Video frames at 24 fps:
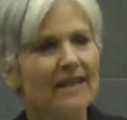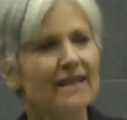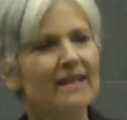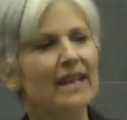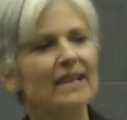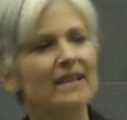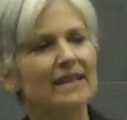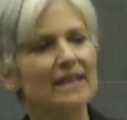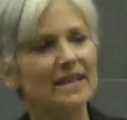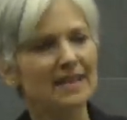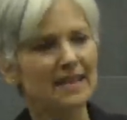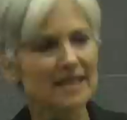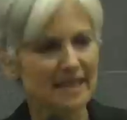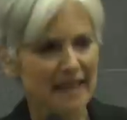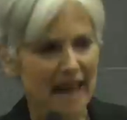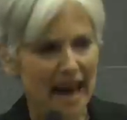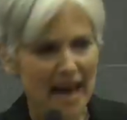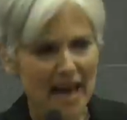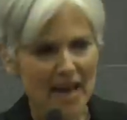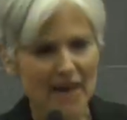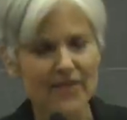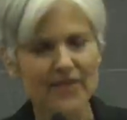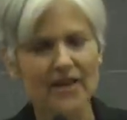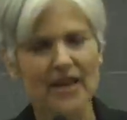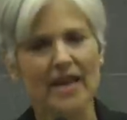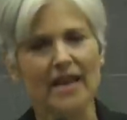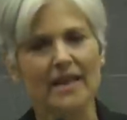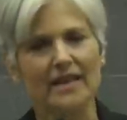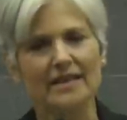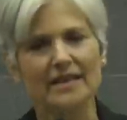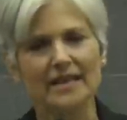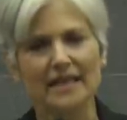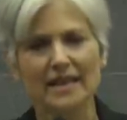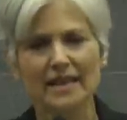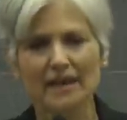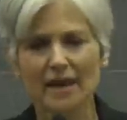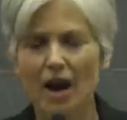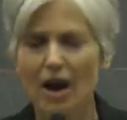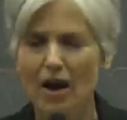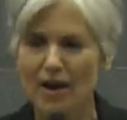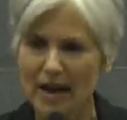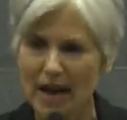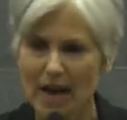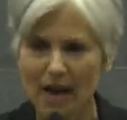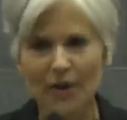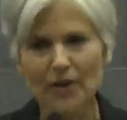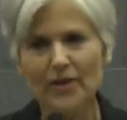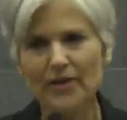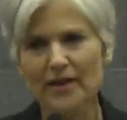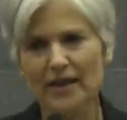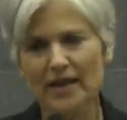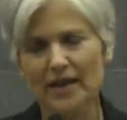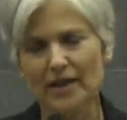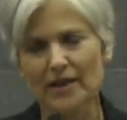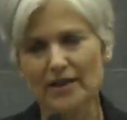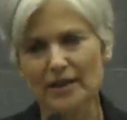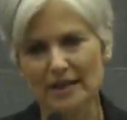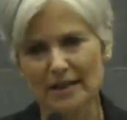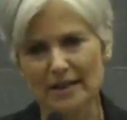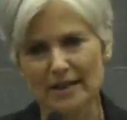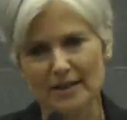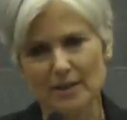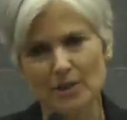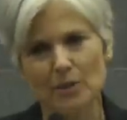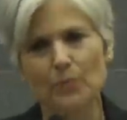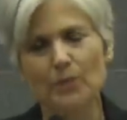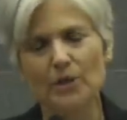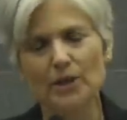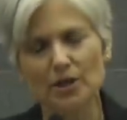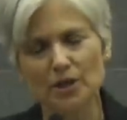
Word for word: that the savings in our healthcare system,